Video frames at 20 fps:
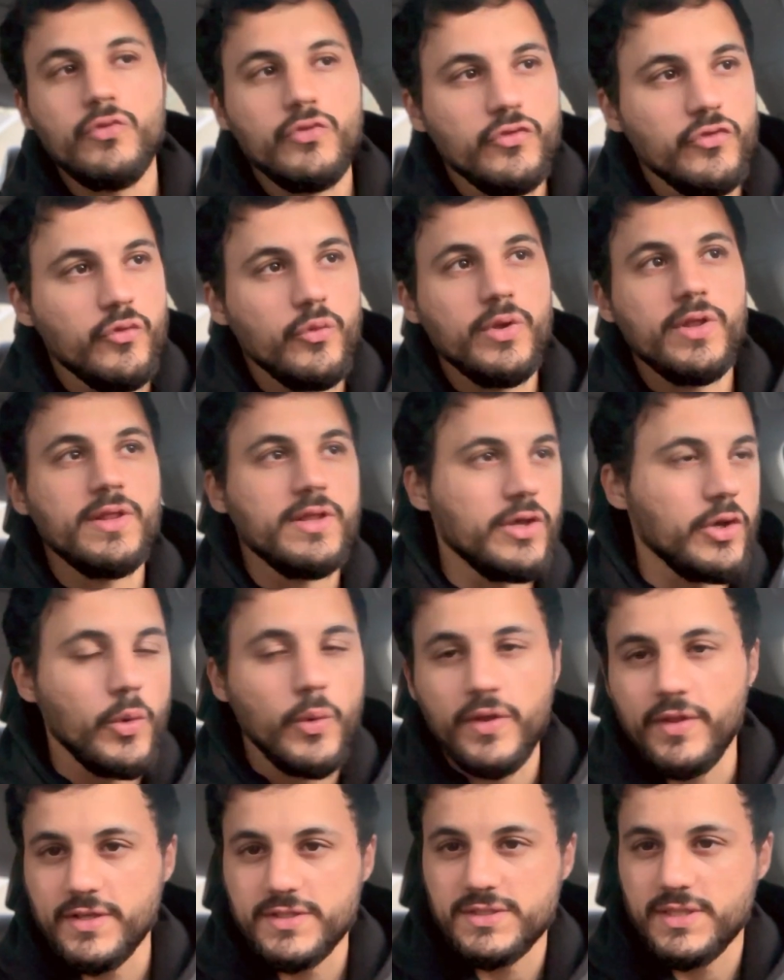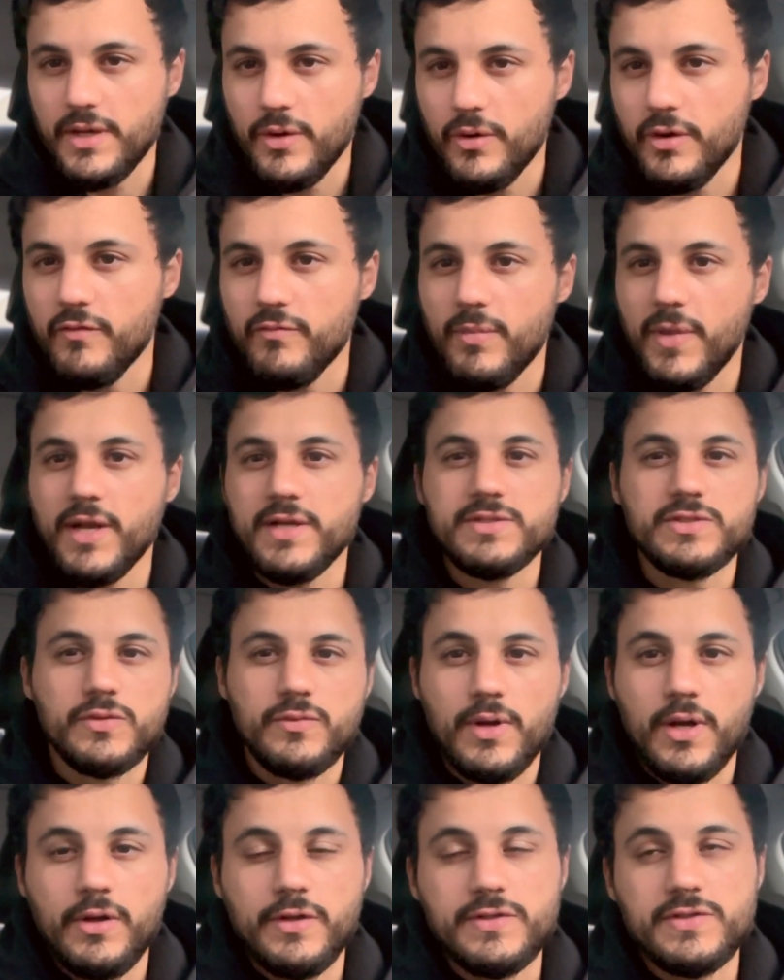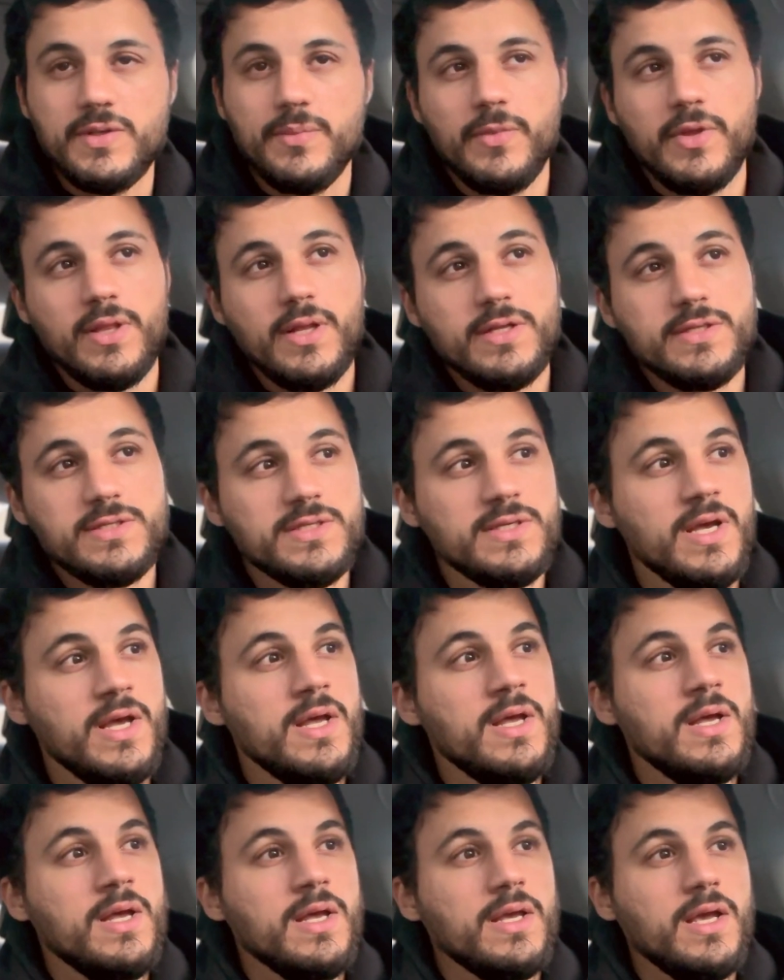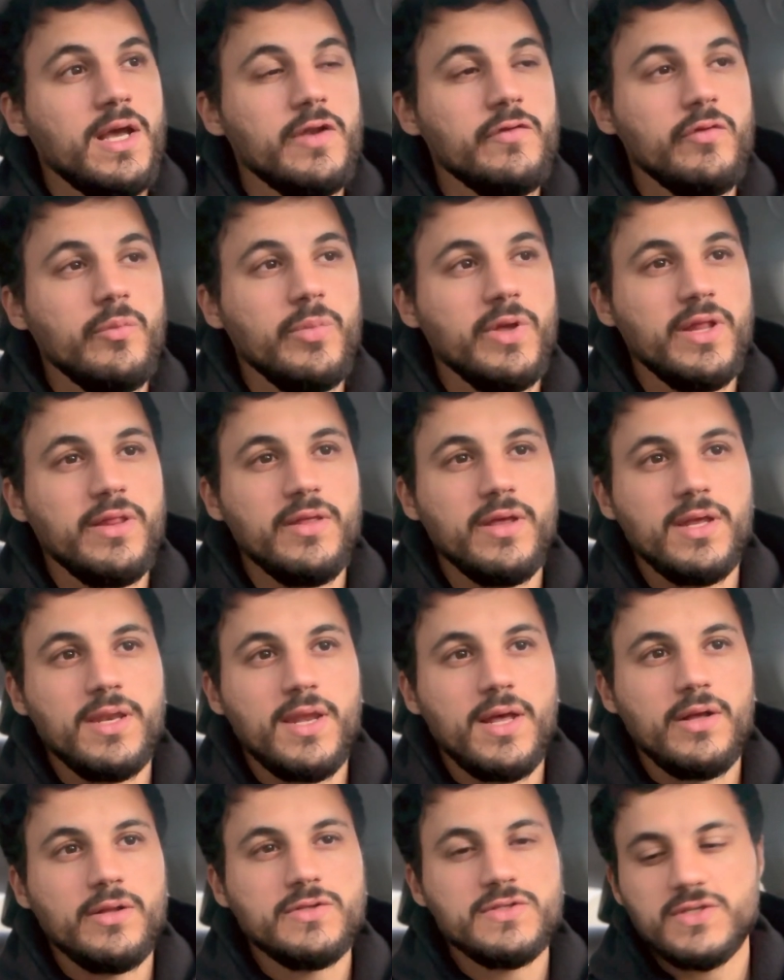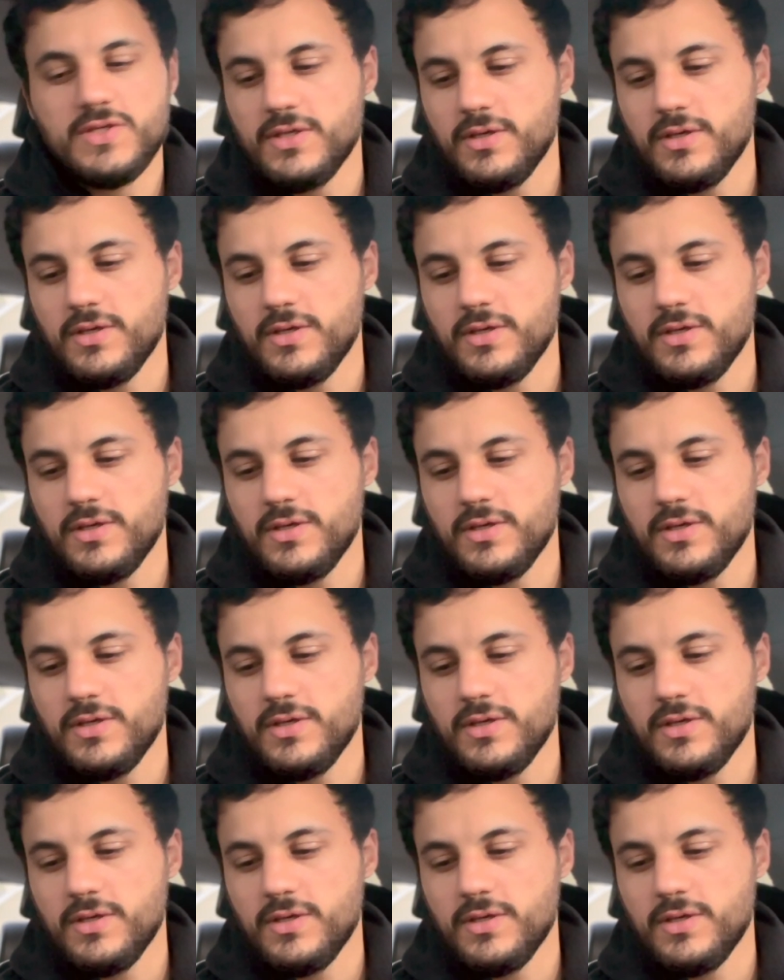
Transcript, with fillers: doing going this narrative medicine route is something that's kind of a big thing now. It's